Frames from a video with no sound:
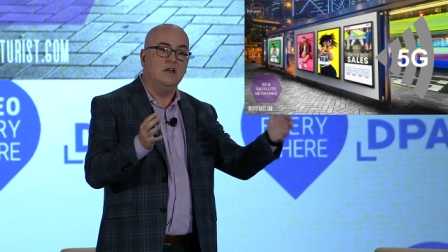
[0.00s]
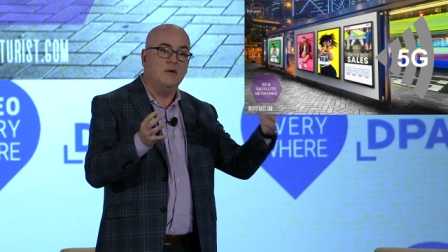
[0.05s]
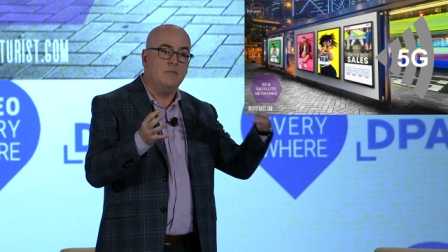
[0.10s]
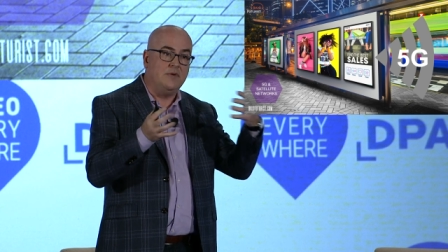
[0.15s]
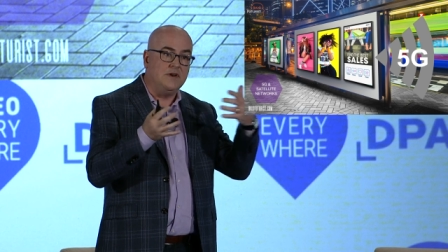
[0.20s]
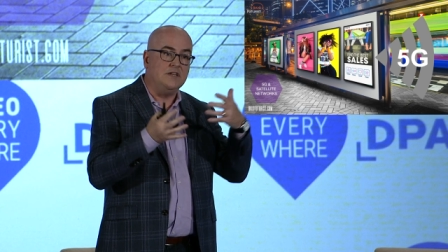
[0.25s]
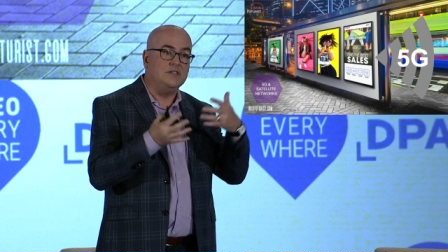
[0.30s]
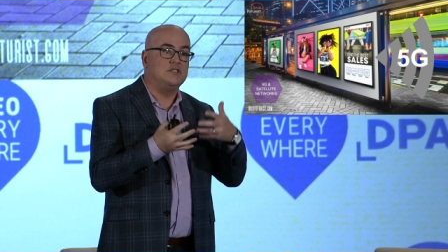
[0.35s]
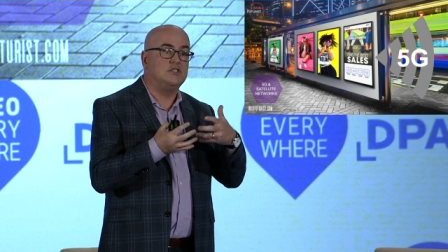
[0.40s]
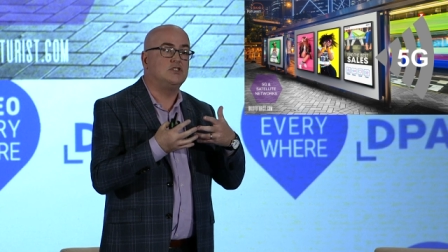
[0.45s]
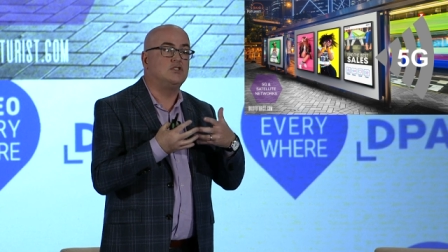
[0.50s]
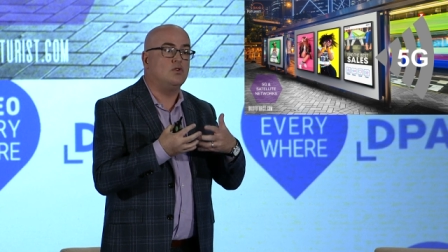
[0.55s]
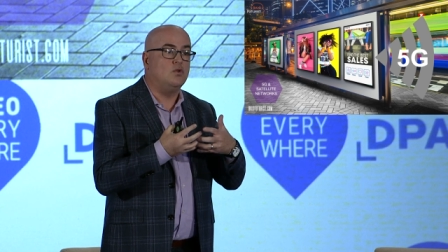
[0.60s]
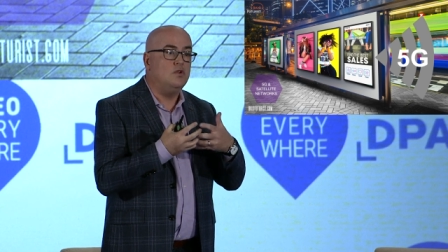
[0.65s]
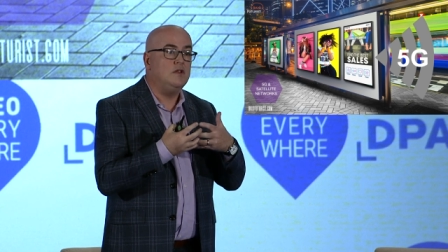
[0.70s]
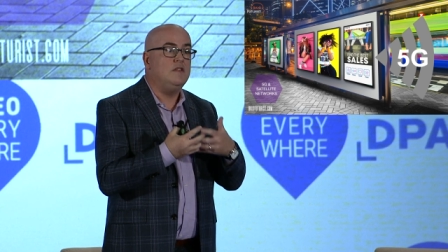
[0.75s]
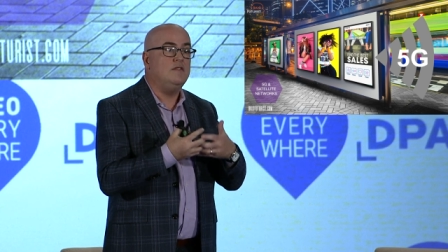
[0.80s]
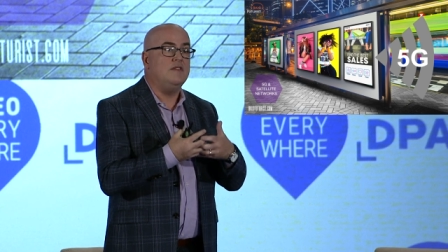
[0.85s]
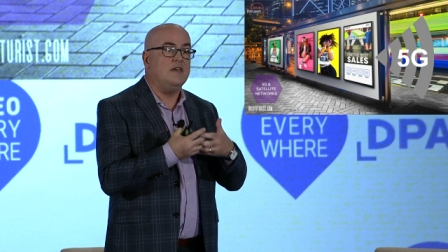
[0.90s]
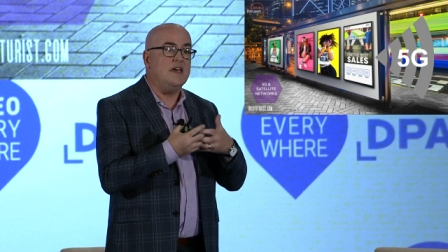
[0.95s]
but
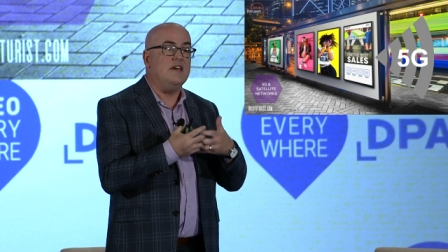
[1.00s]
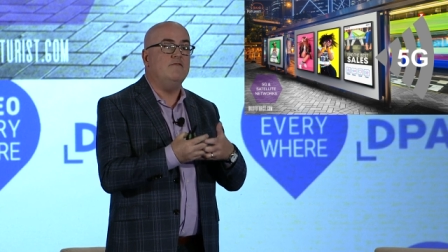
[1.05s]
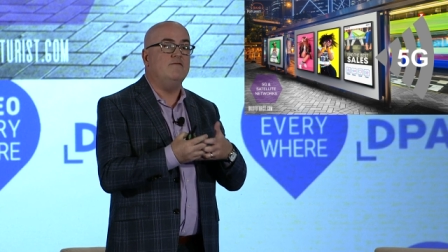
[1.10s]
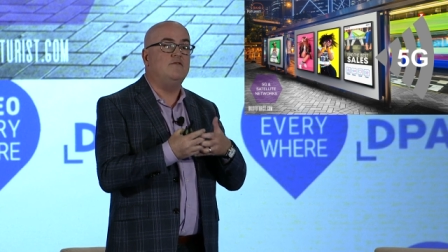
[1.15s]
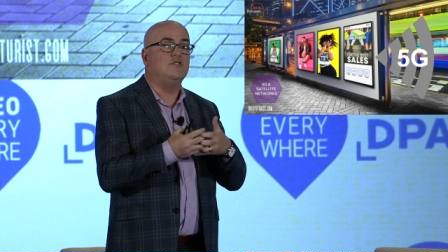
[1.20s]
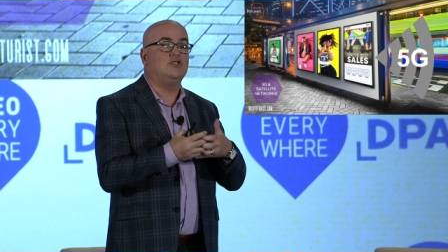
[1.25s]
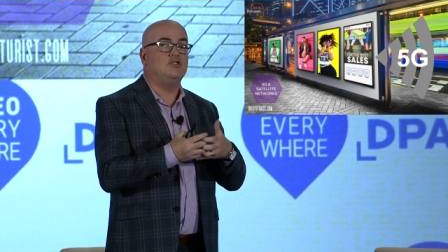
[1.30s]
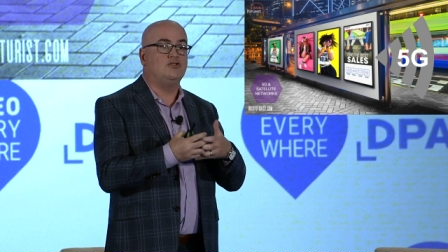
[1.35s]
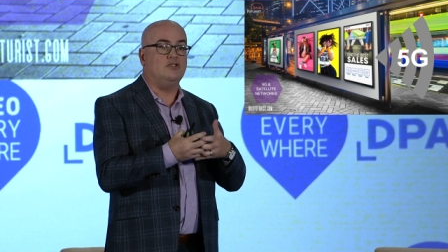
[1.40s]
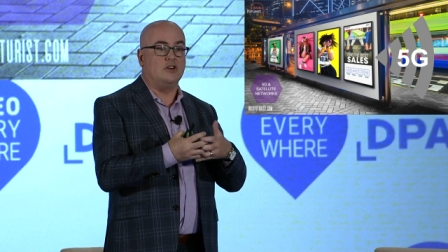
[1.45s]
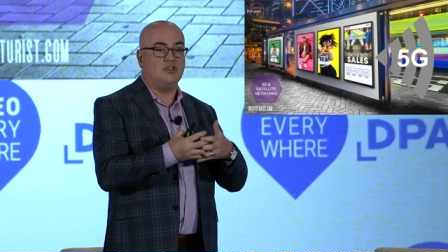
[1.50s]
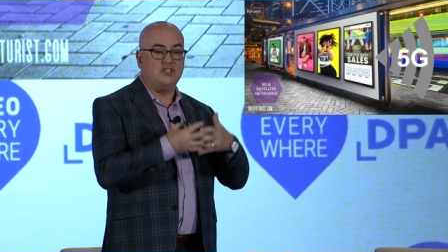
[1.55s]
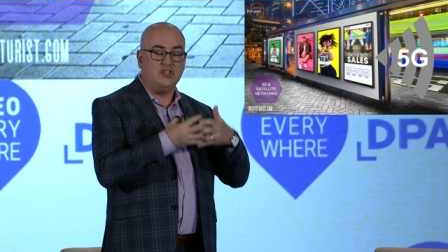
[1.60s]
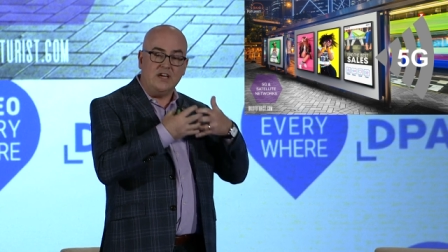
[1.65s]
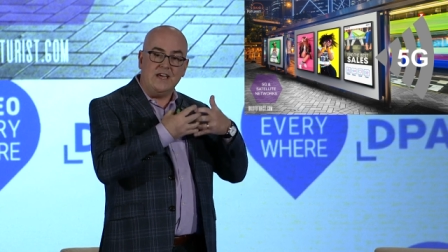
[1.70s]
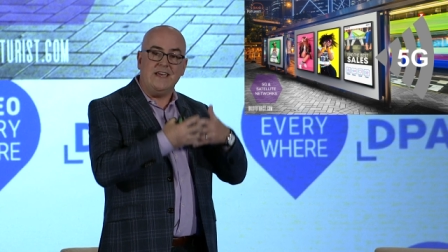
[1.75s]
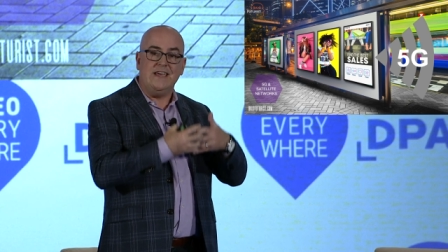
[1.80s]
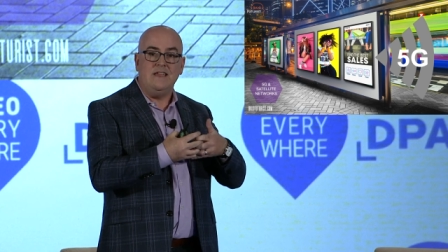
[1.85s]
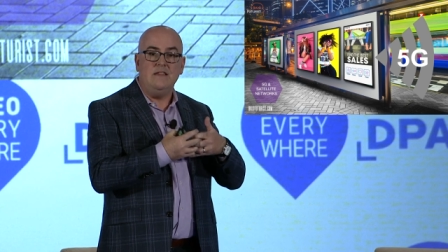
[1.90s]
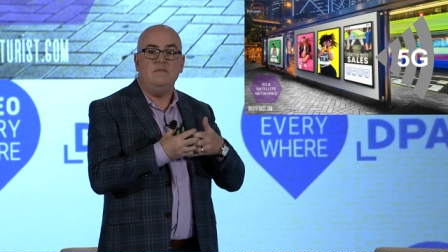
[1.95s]
installing the infrastructure
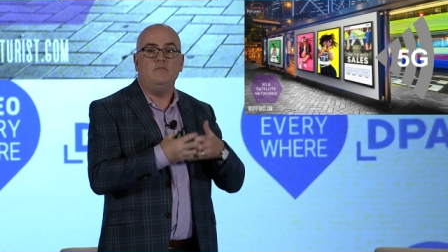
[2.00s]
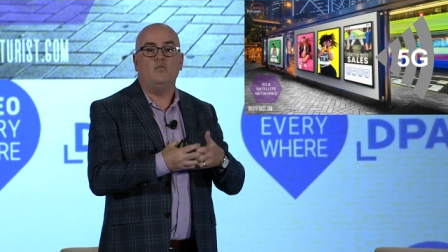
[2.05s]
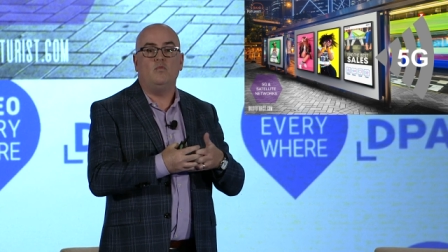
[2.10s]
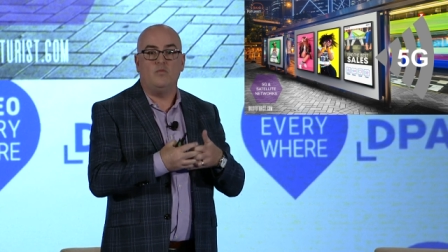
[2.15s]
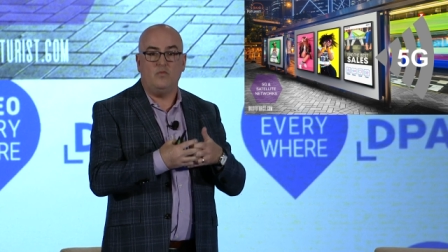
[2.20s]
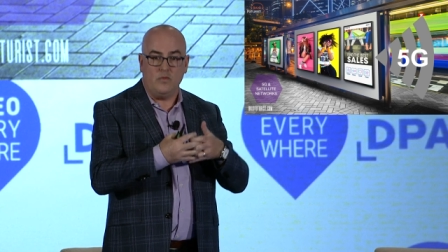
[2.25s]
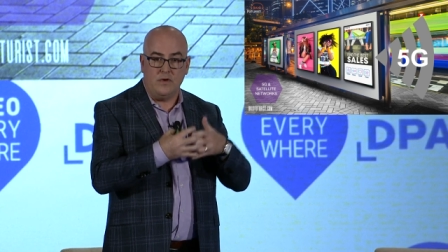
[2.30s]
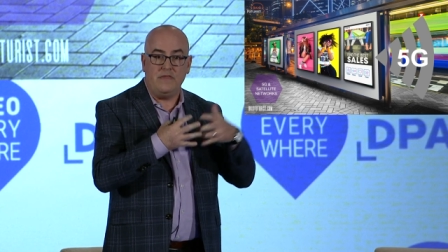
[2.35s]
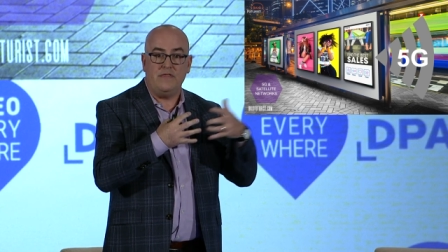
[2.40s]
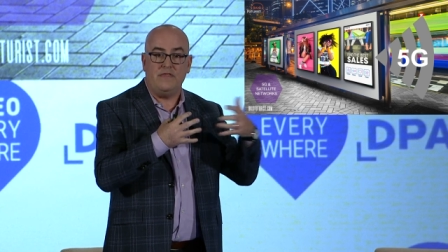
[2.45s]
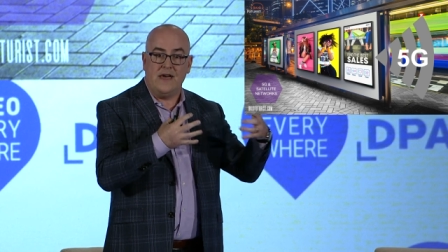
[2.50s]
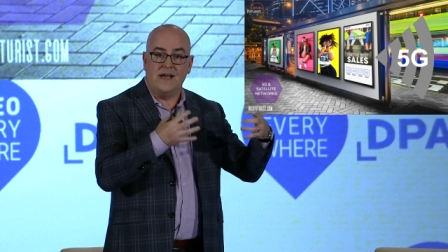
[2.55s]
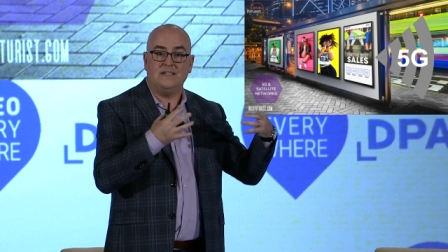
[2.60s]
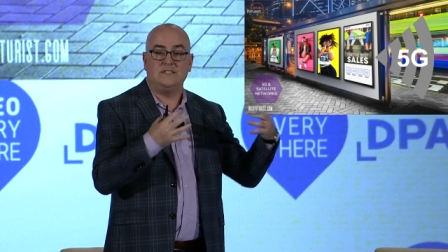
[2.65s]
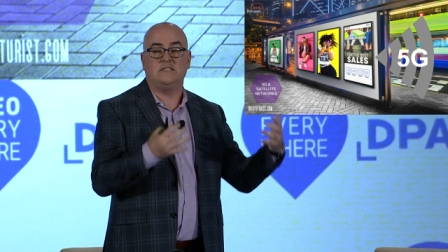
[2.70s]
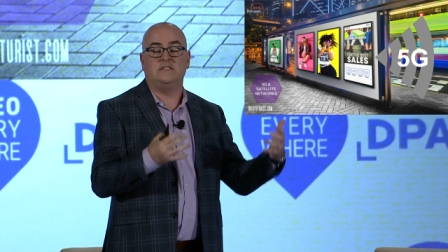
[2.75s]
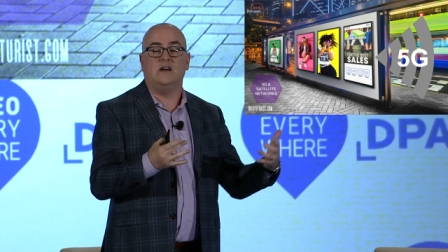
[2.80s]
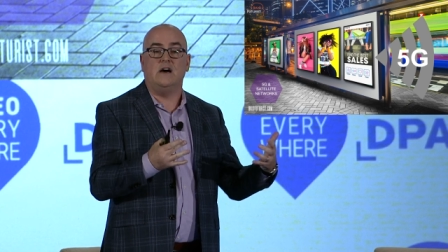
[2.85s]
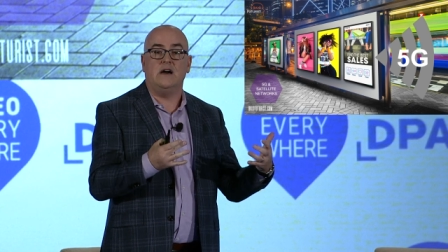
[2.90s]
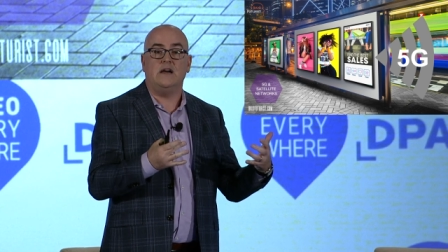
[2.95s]
in with that
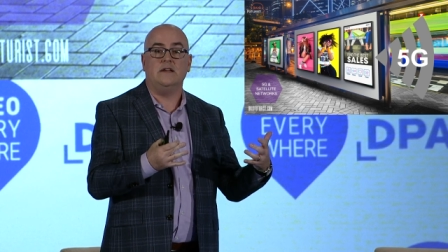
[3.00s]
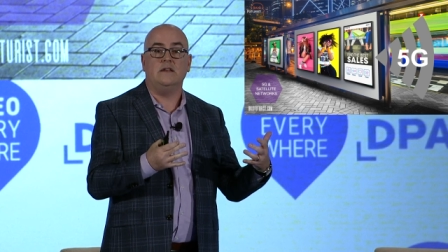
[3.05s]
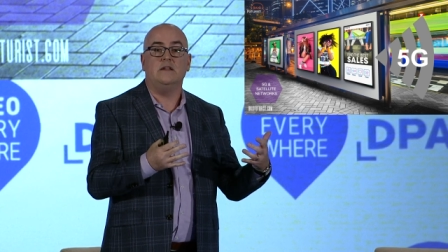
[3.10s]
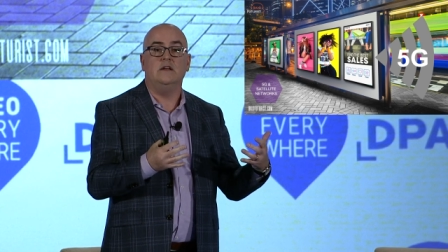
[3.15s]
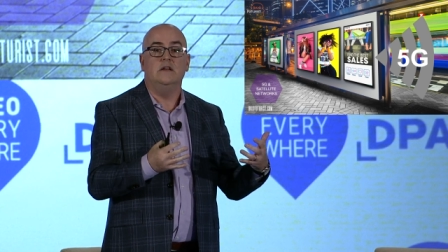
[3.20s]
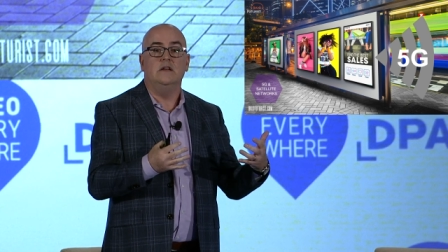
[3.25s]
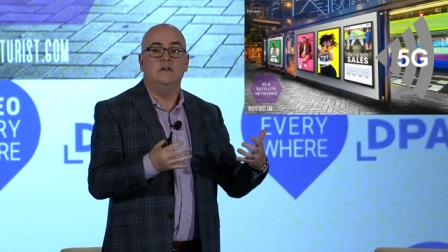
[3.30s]
sign